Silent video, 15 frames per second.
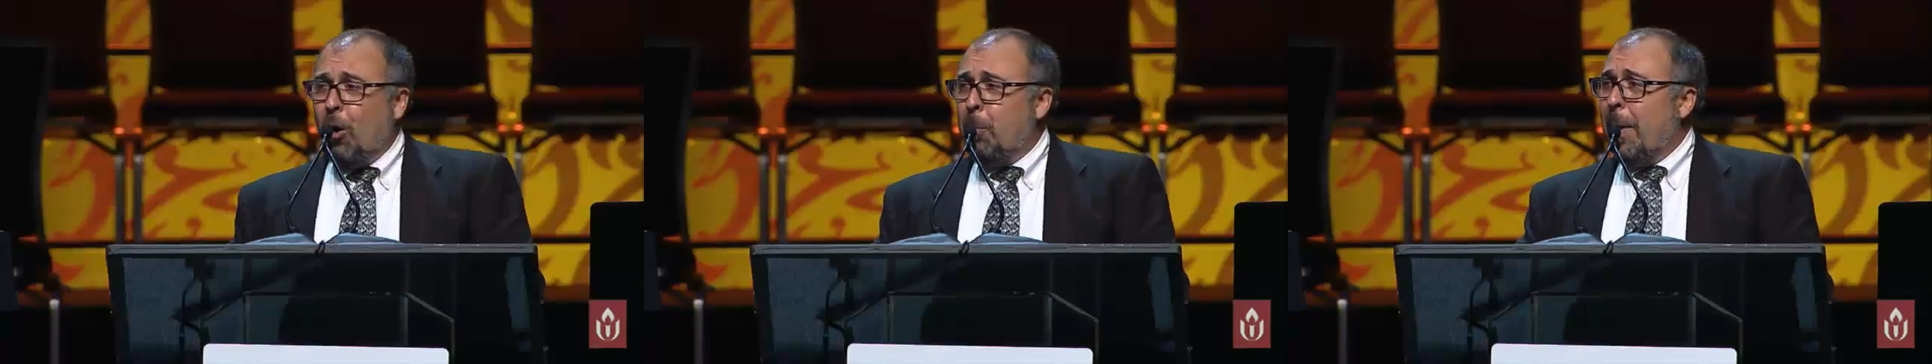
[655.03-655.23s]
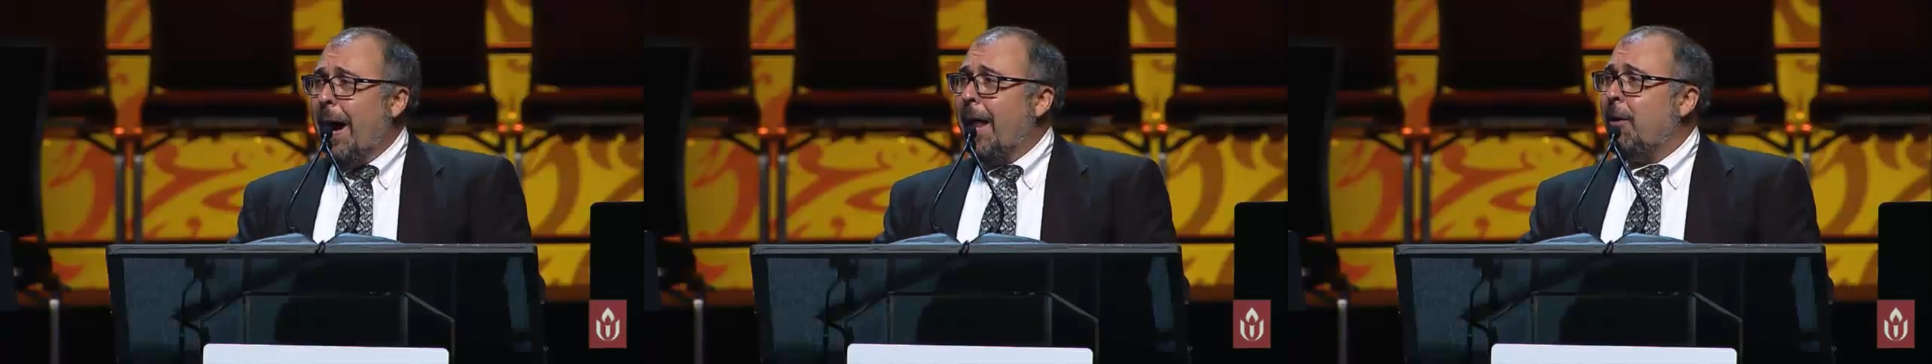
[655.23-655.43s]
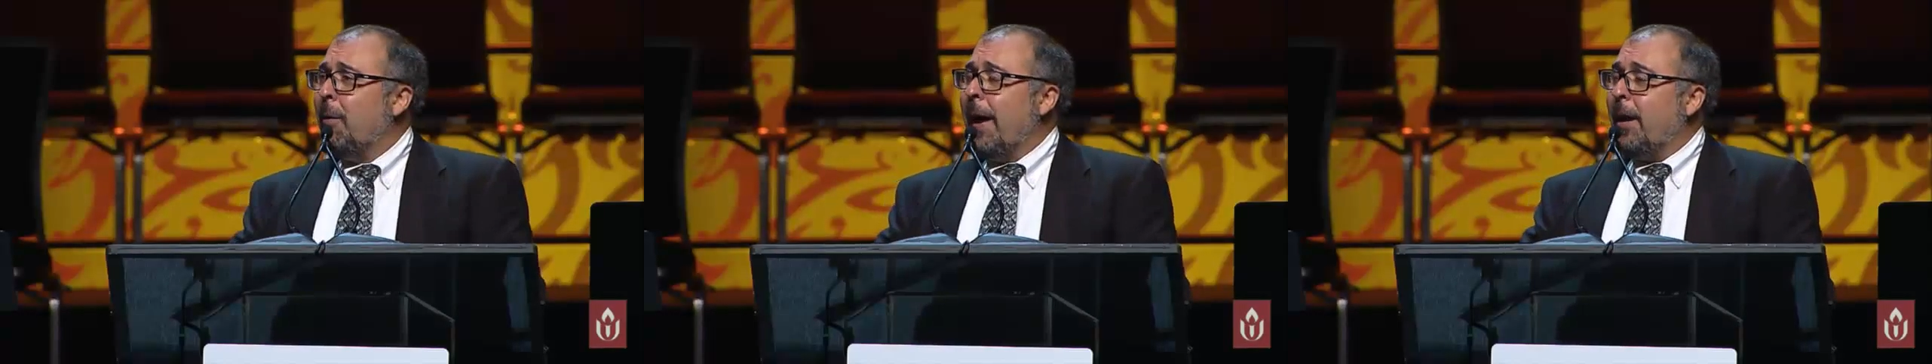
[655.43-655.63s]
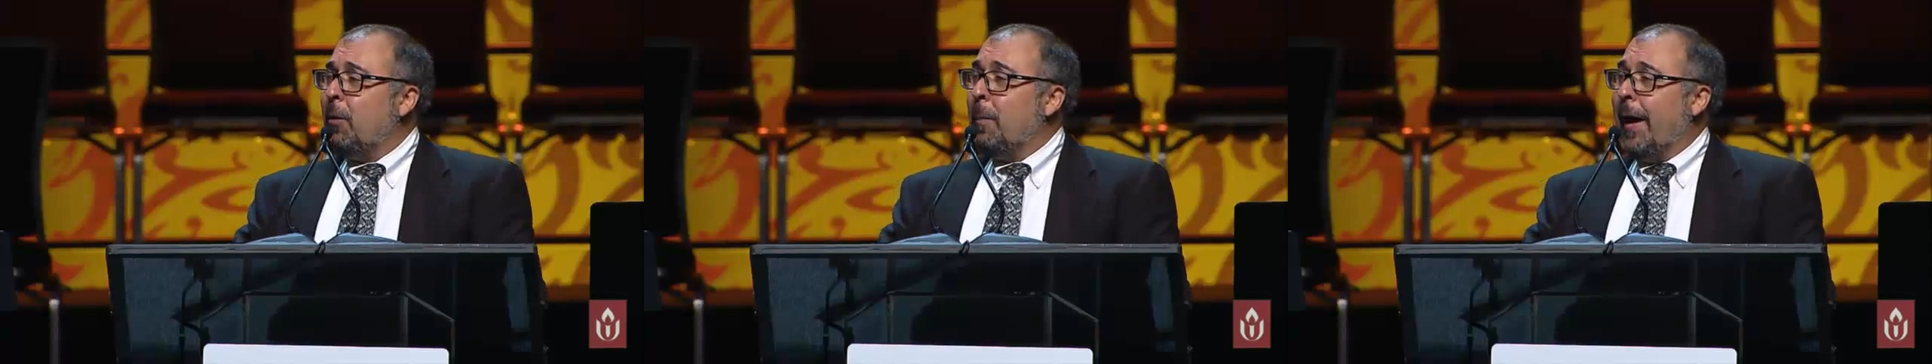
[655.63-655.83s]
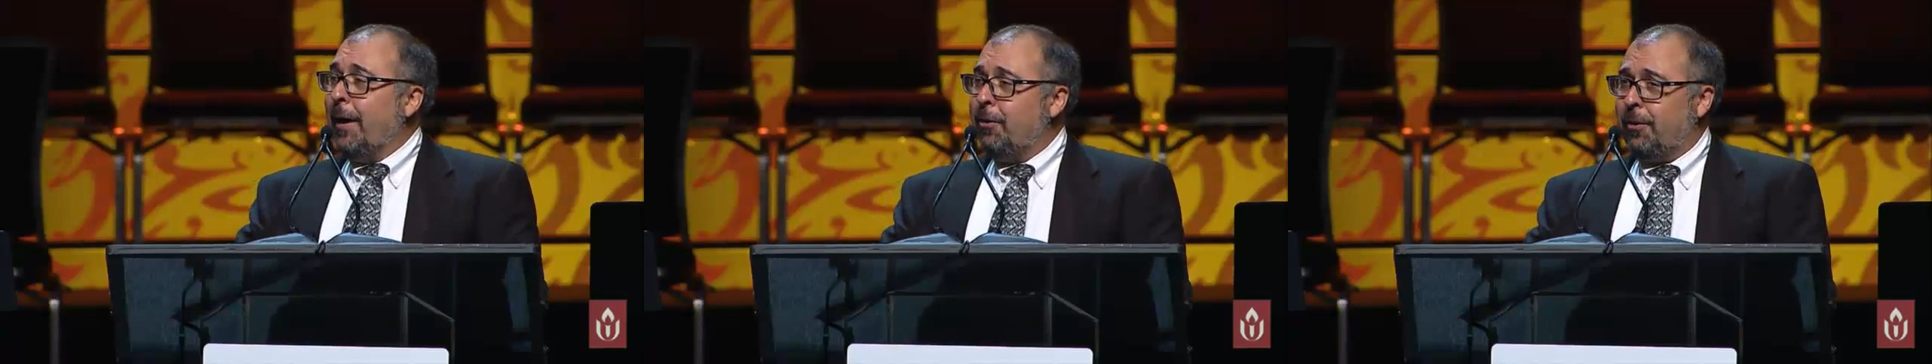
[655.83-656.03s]
moderator
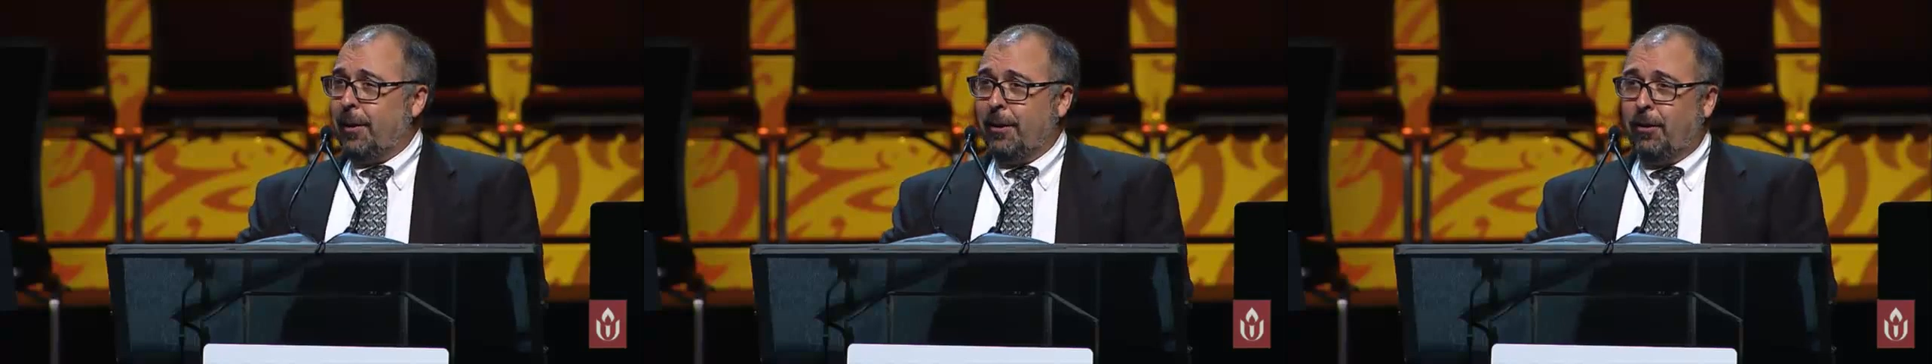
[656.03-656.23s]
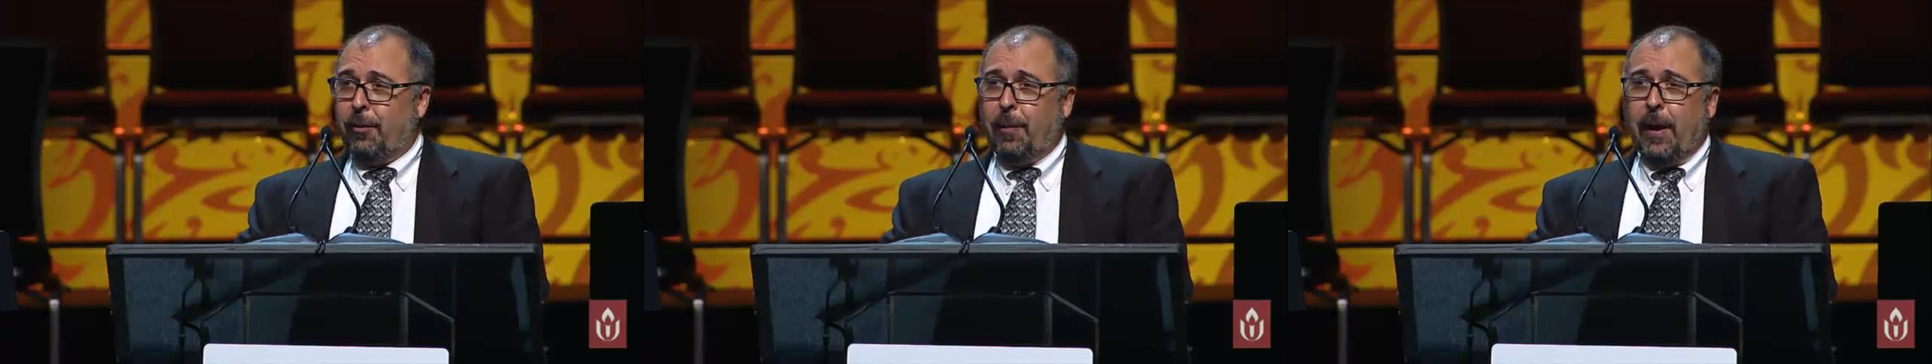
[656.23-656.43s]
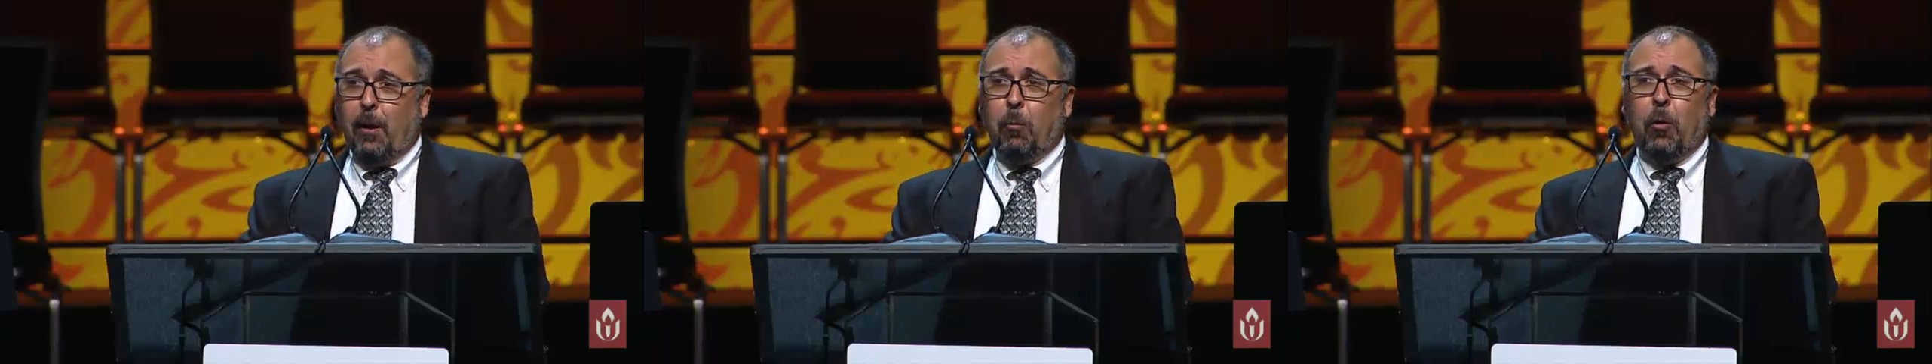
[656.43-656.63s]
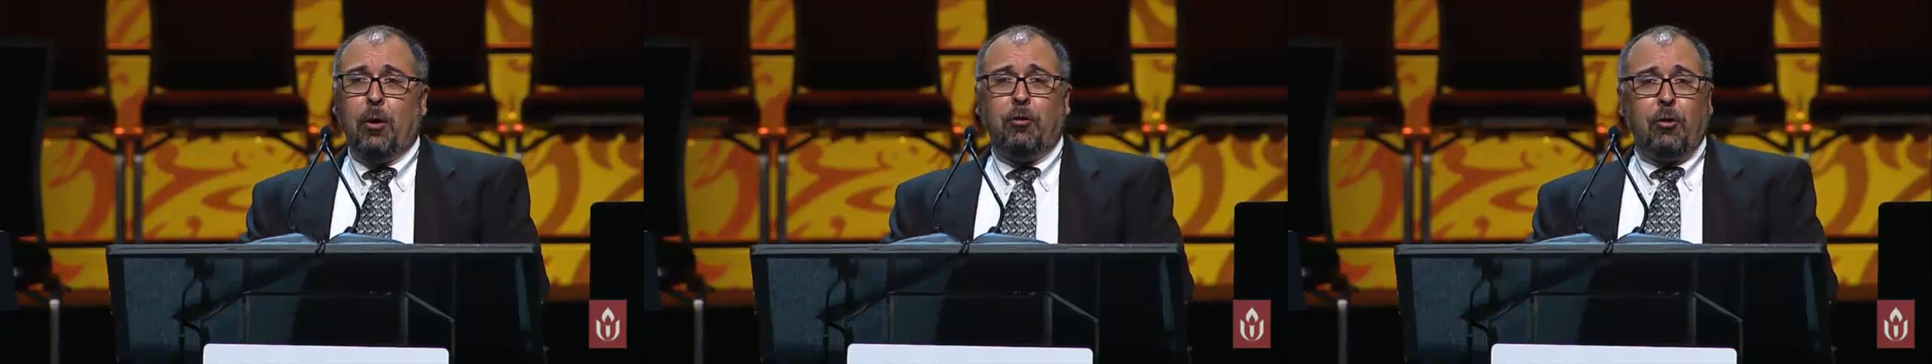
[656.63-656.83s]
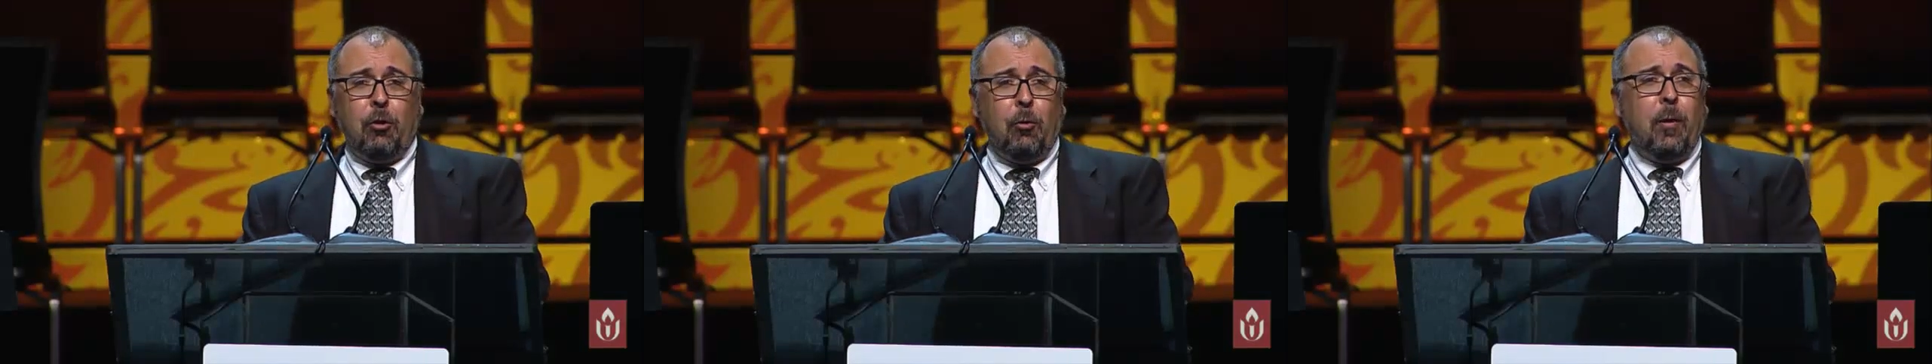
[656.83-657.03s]
mentioned, there were
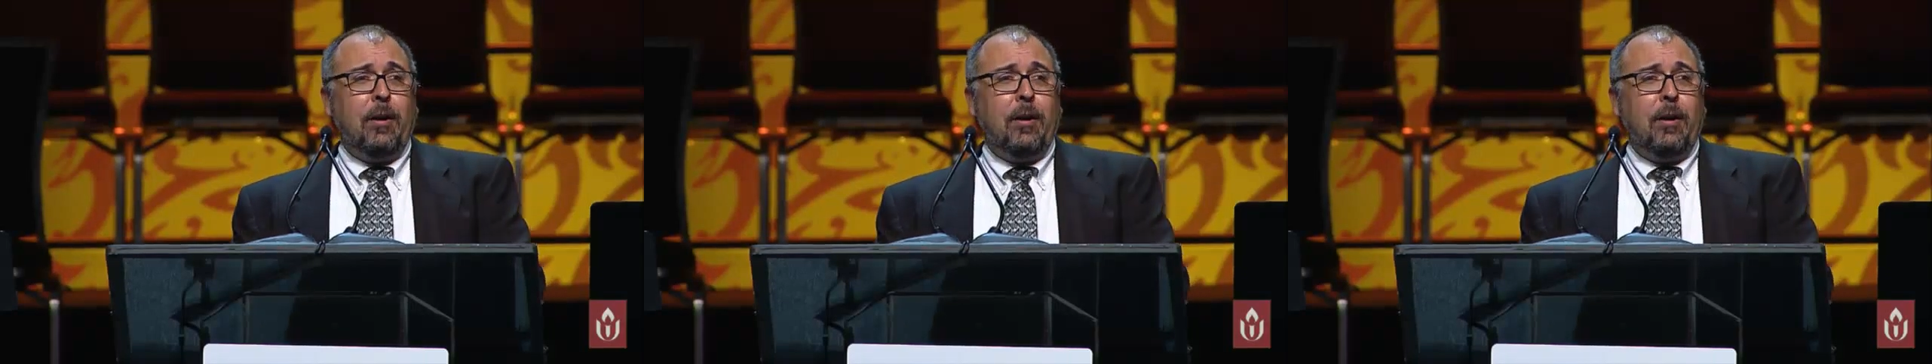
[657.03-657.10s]
two